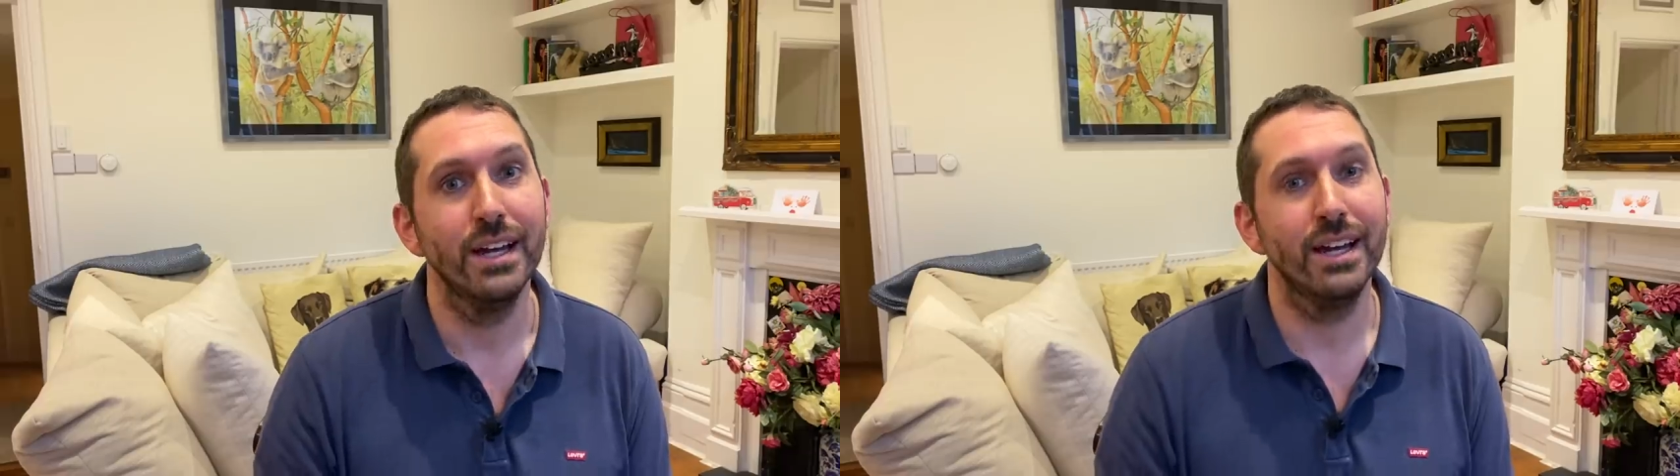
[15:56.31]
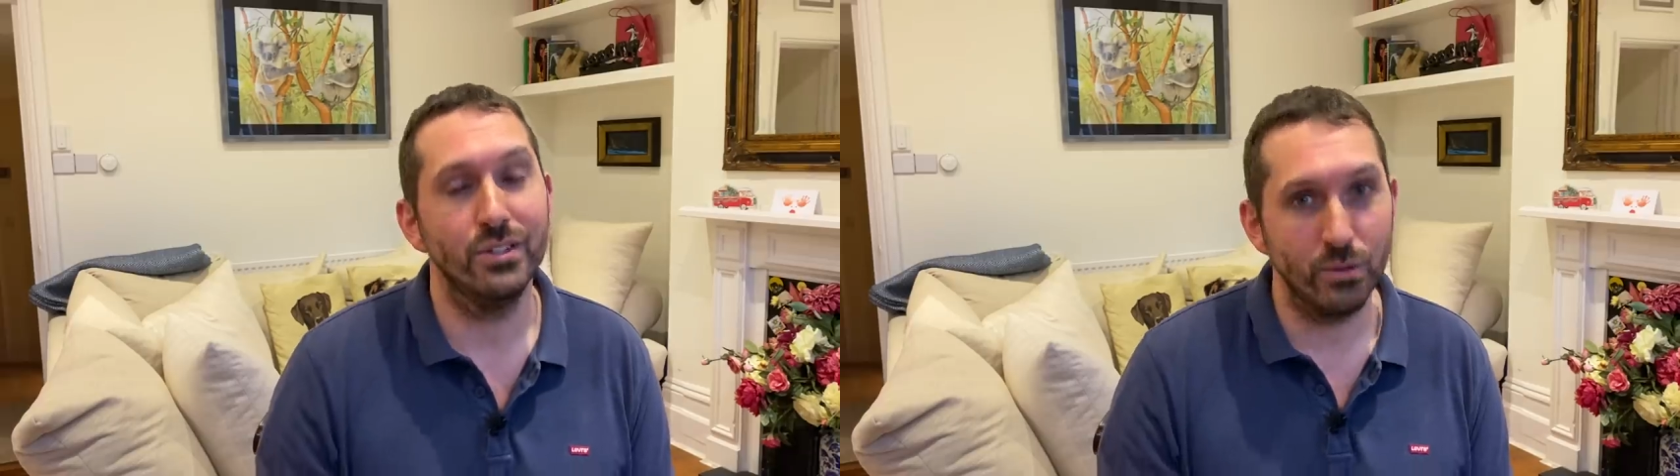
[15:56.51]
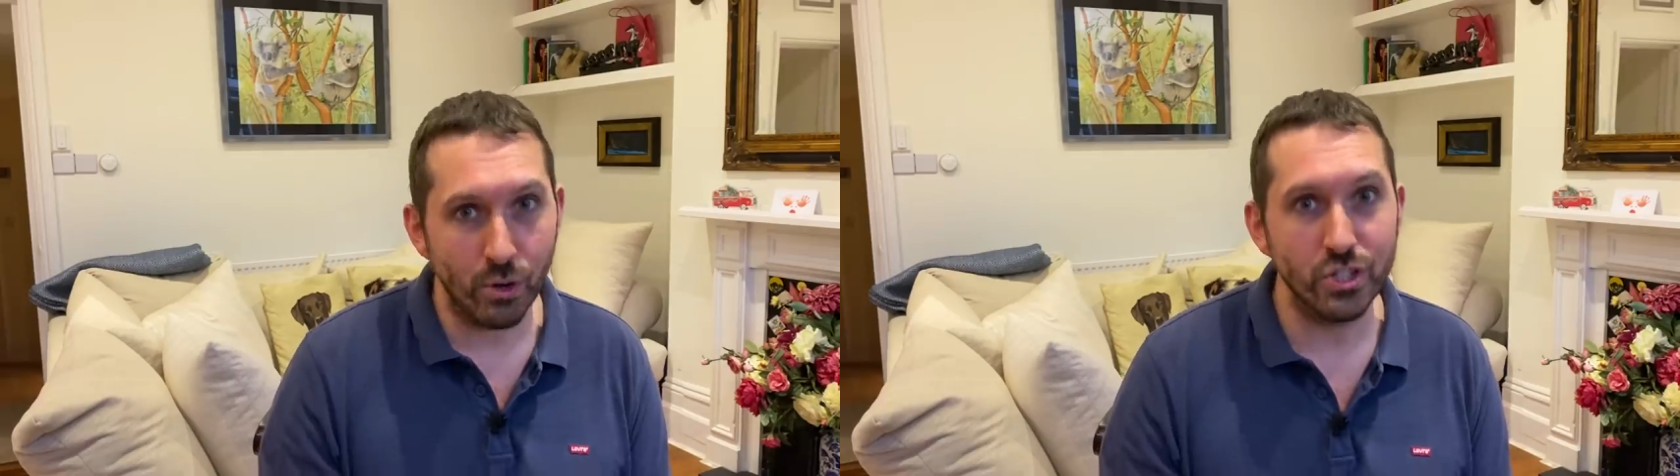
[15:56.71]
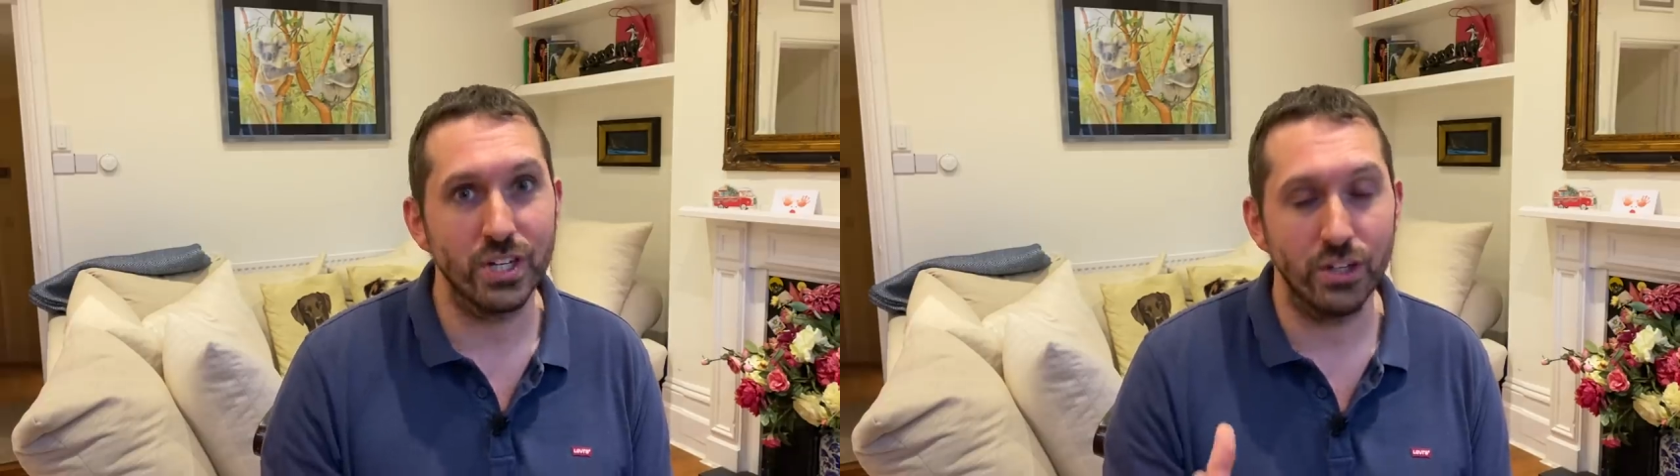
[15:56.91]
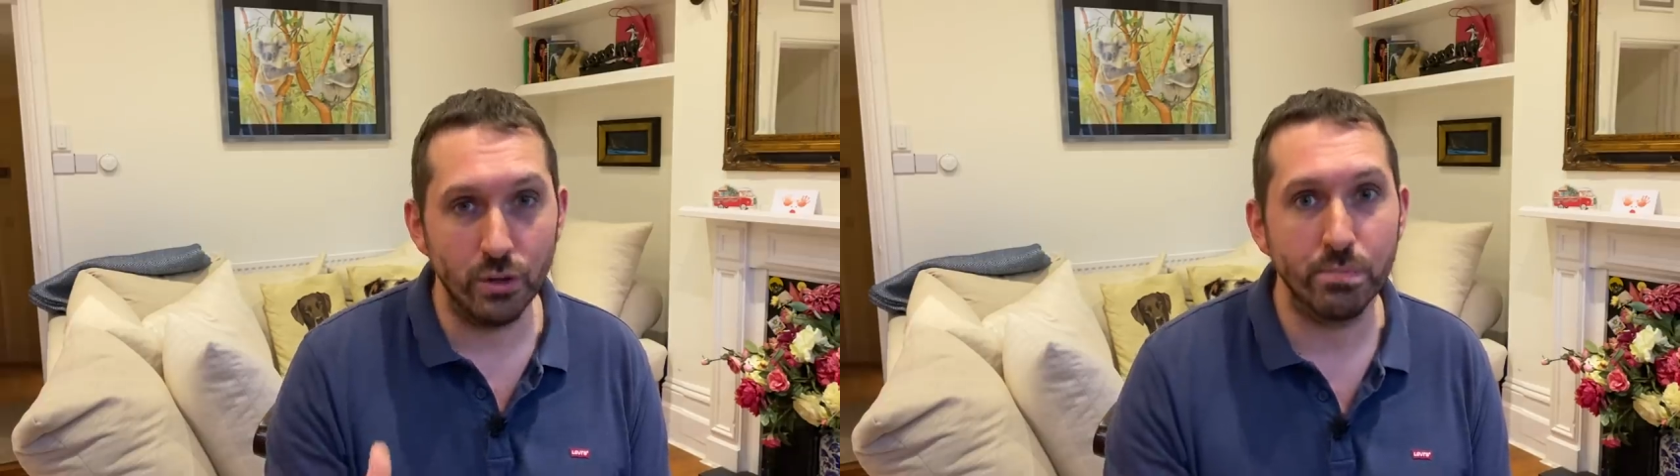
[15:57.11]
and you're
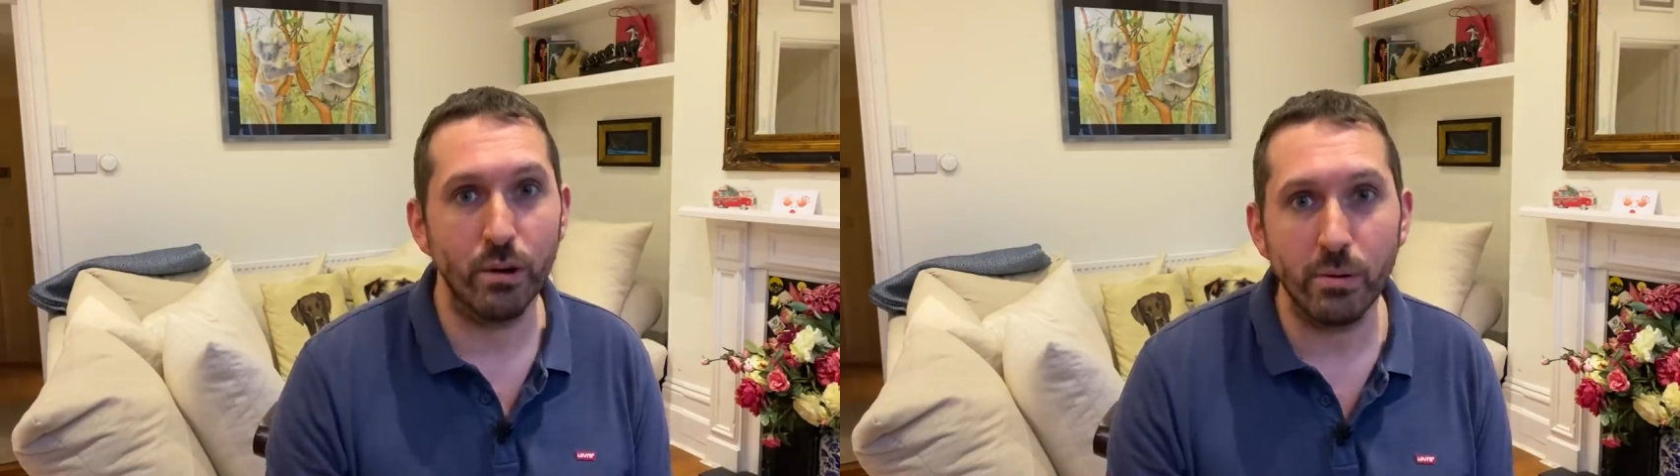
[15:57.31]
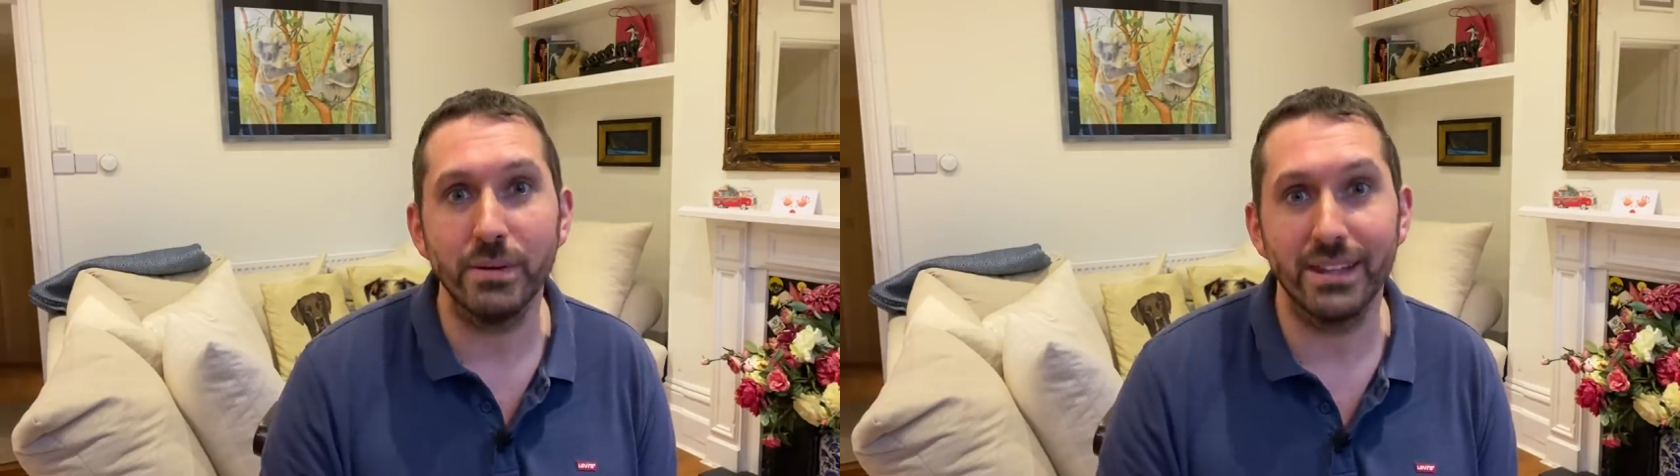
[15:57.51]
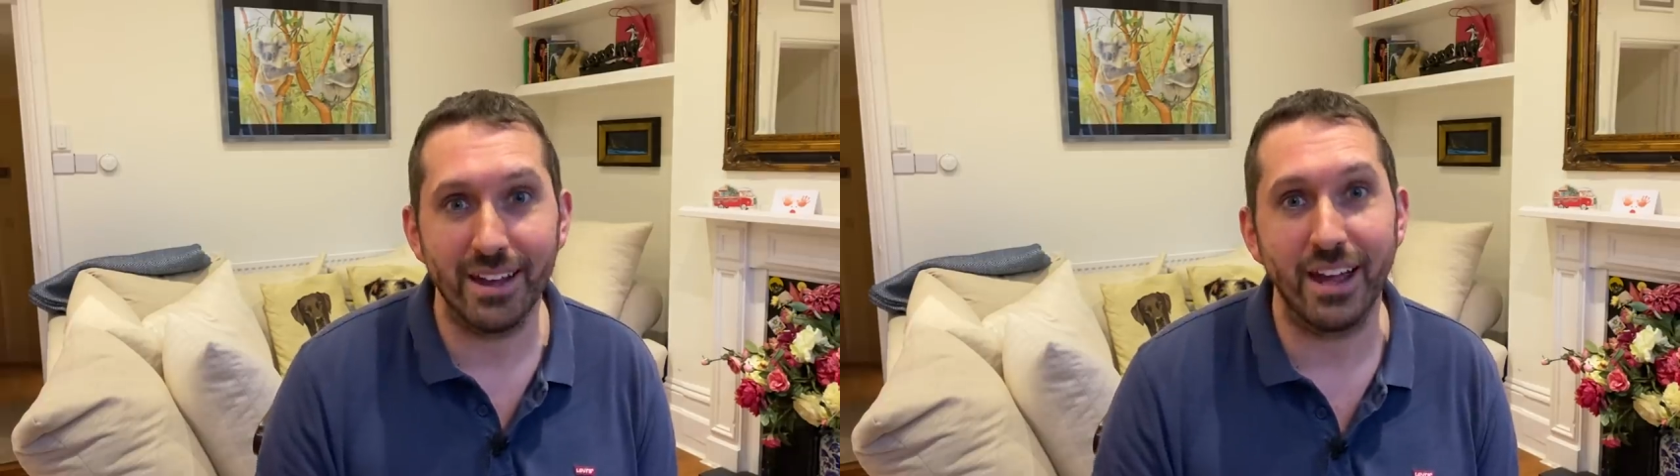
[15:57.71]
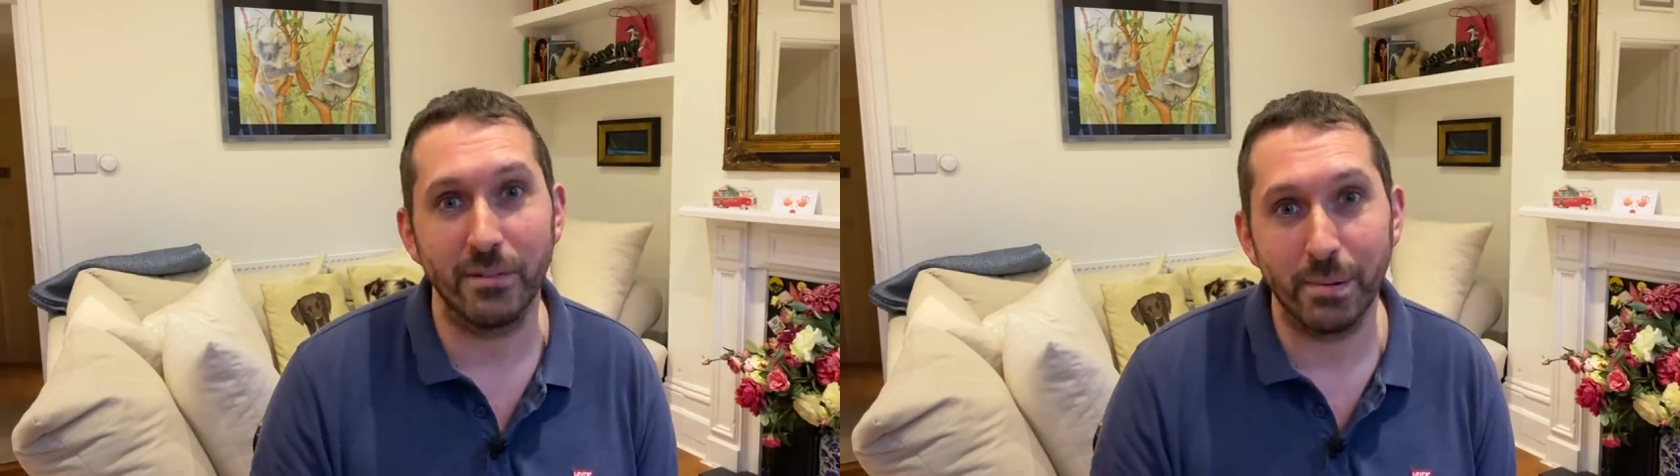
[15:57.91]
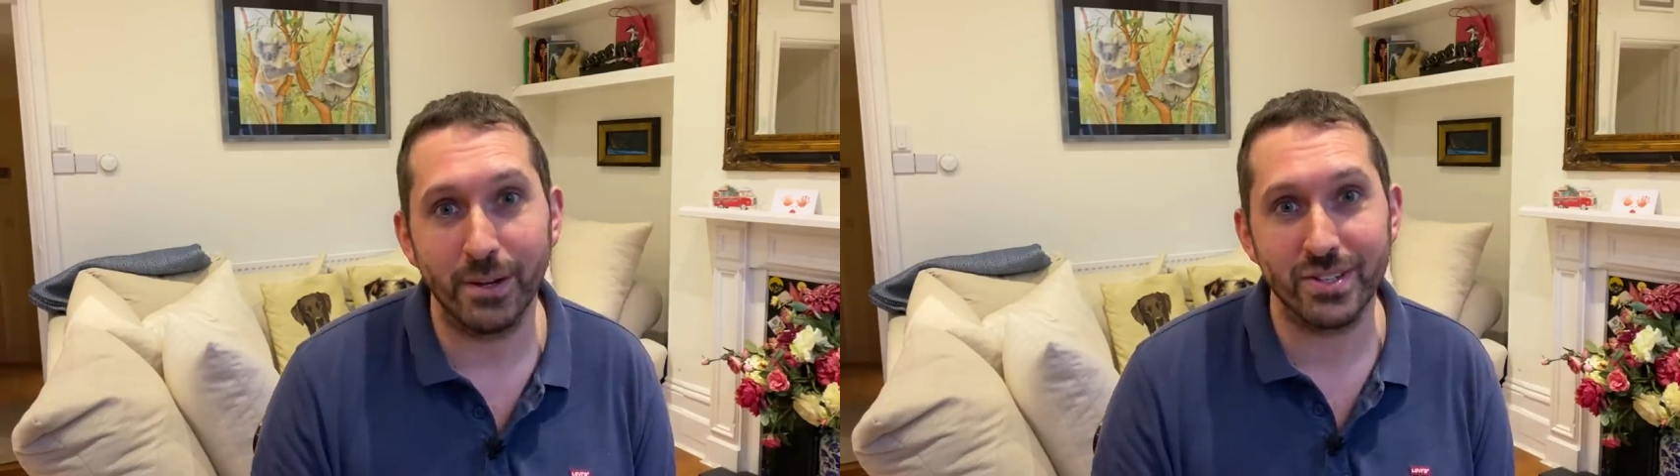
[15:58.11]
watching, you're probably the kind
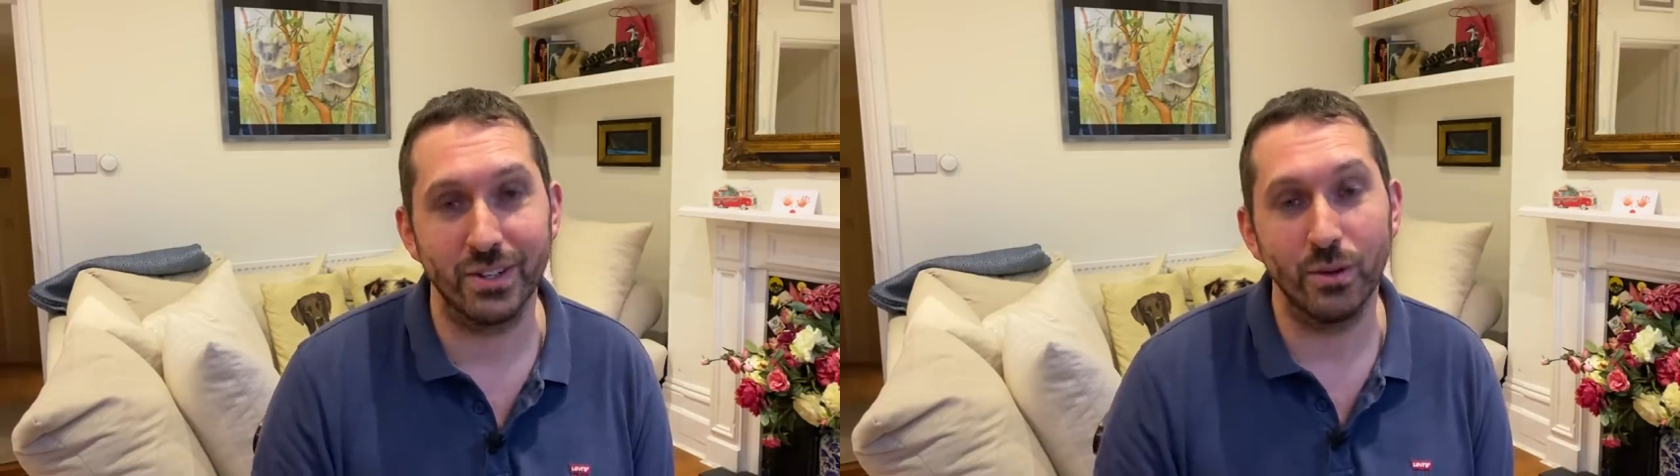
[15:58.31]
of person